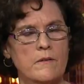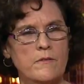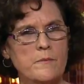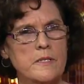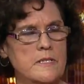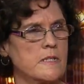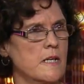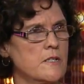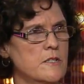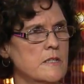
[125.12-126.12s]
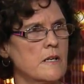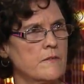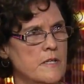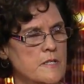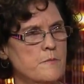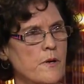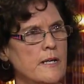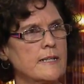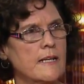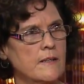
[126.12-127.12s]
from a discussion of his
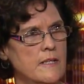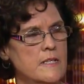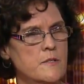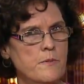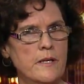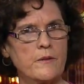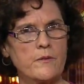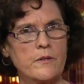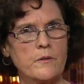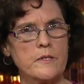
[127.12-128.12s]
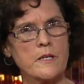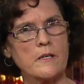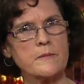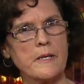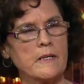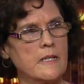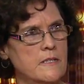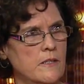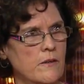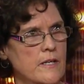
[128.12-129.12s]
breakdown and his breakthrough, we talked about
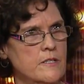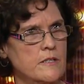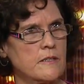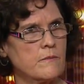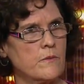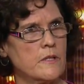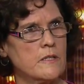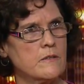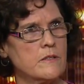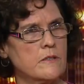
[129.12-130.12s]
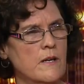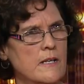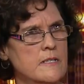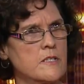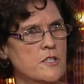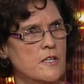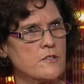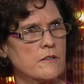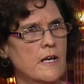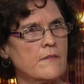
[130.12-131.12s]
integration. What do you do? How does it change
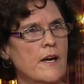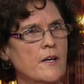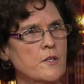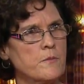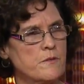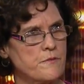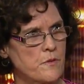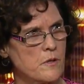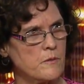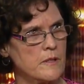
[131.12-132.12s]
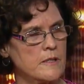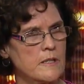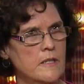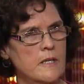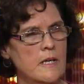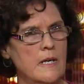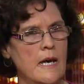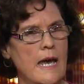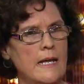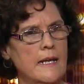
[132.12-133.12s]
your life? How do you move forward?
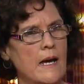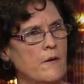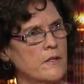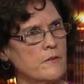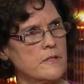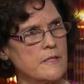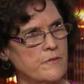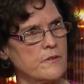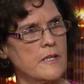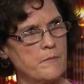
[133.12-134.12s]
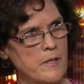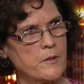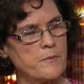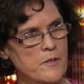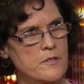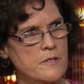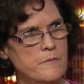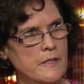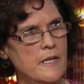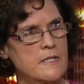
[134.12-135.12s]
And how are you a different and better person
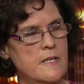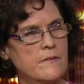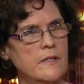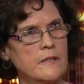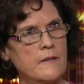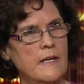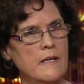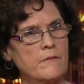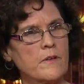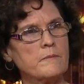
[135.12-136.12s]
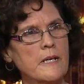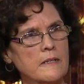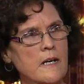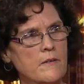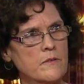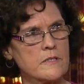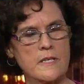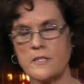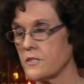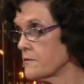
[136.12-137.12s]
because of it? And from that
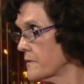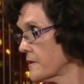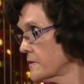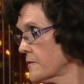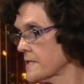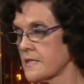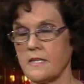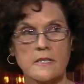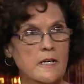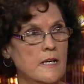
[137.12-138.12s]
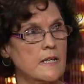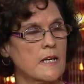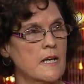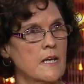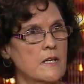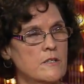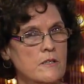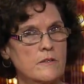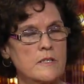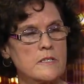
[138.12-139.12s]
conversation with Clarissa and I,
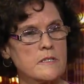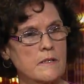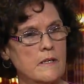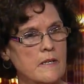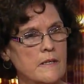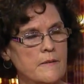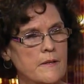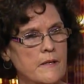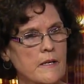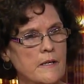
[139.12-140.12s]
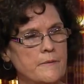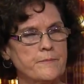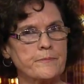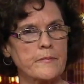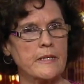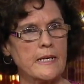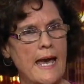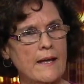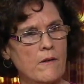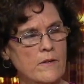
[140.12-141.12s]
Jonas and um, he
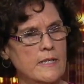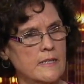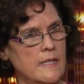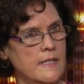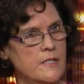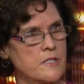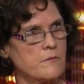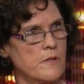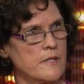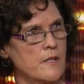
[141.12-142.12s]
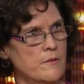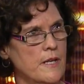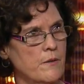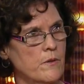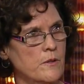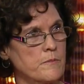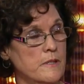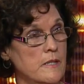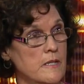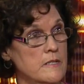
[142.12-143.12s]
had already a connection with the OWN network
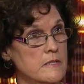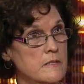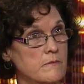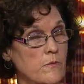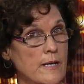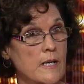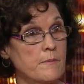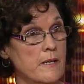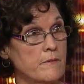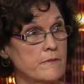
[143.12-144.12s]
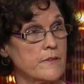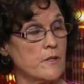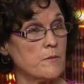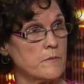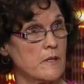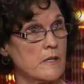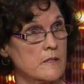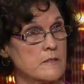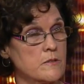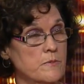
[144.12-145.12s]
because Wake Up had filmed on
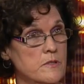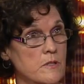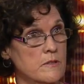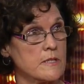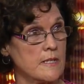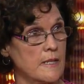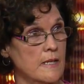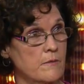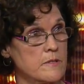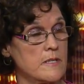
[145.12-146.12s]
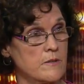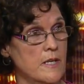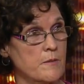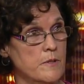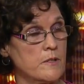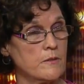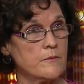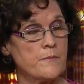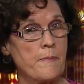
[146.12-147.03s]
Super Soul Sunday. It was their debut.